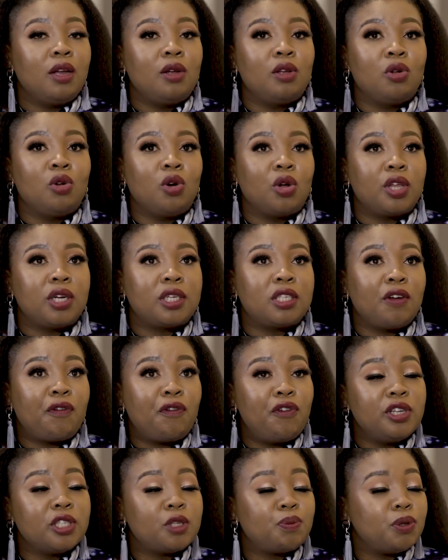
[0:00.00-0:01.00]
the
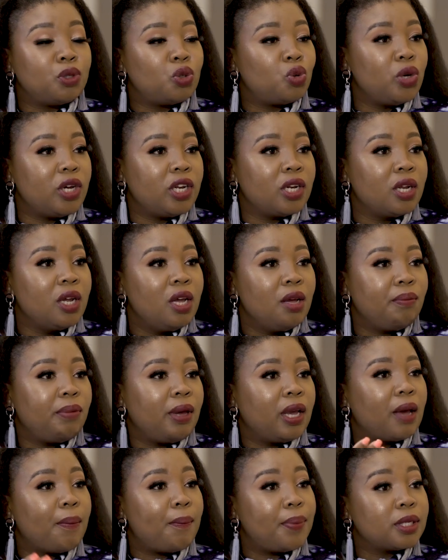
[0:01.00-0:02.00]
difference between
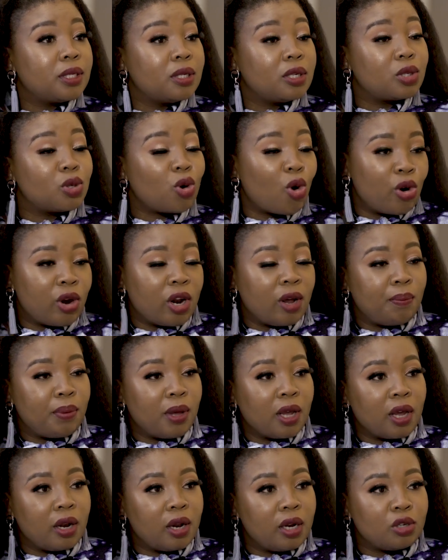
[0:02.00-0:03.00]
being a business owner,
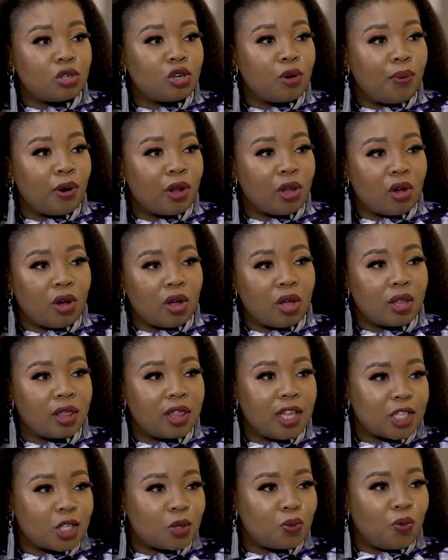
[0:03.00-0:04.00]
being an entrepreneur,
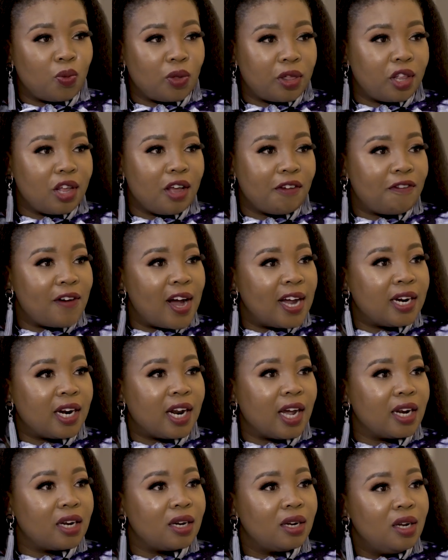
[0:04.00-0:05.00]
that's a fine
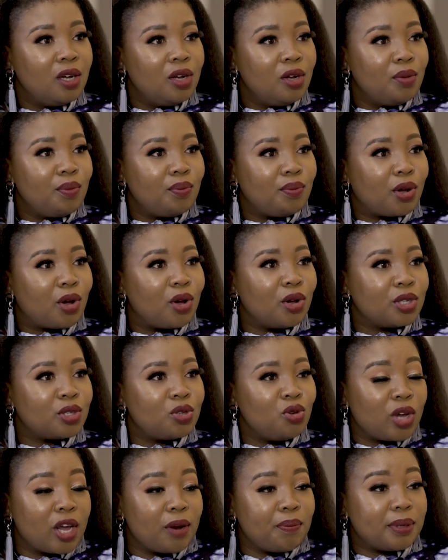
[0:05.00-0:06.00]
line.
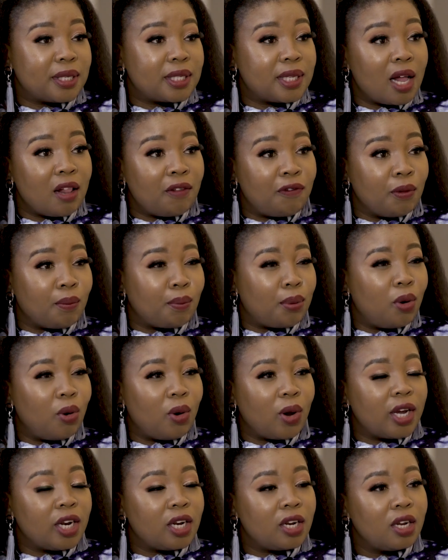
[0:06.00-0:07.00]
Because you can be
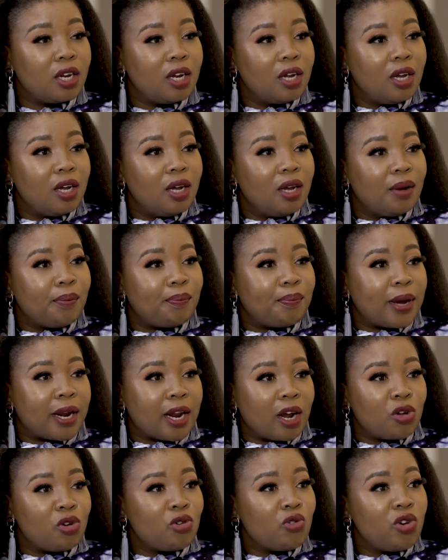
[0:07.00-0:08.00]
self-employed, but
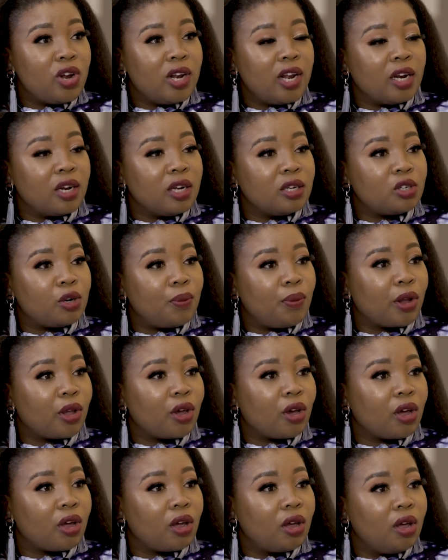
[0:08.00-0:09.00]
are you really an
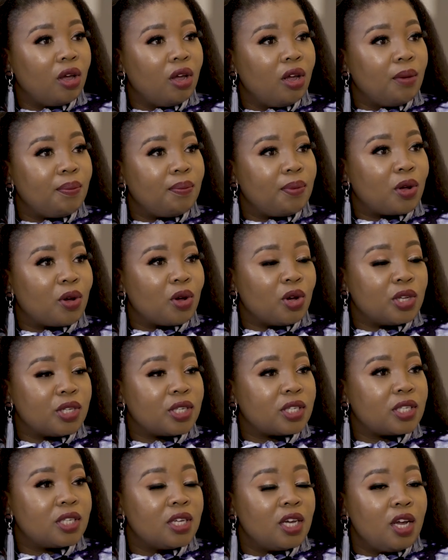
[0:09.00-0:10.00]
entrepreneur?
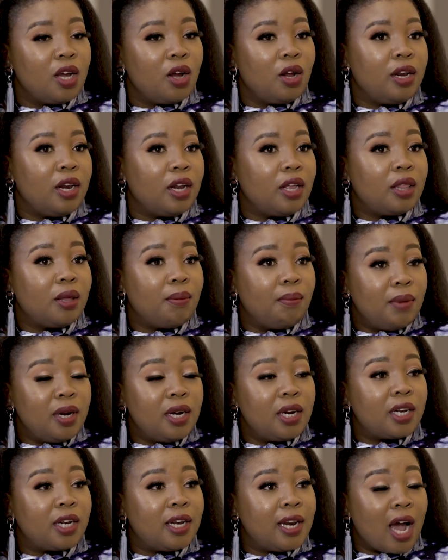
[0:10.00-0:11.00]
Because the
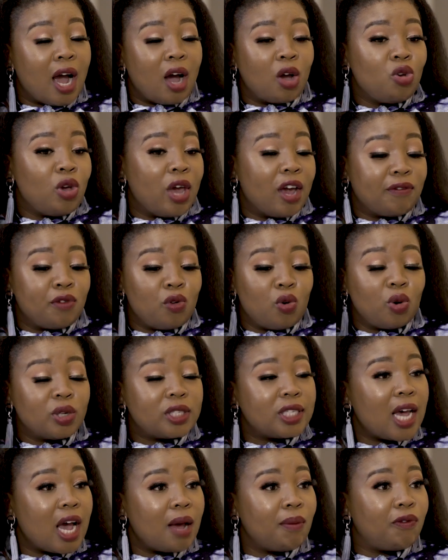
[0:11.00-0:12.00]
minute now you have no
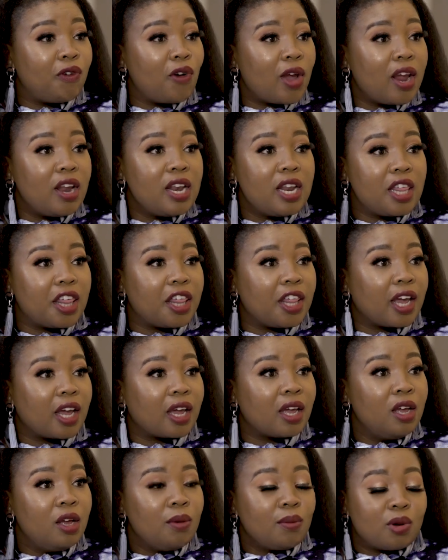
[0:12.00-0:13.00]
time for
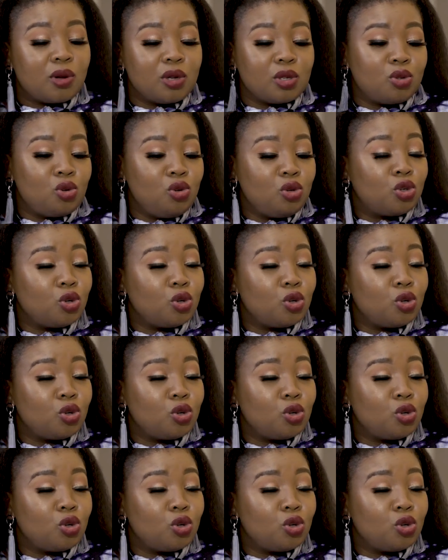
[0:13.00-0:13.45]
anything, because you're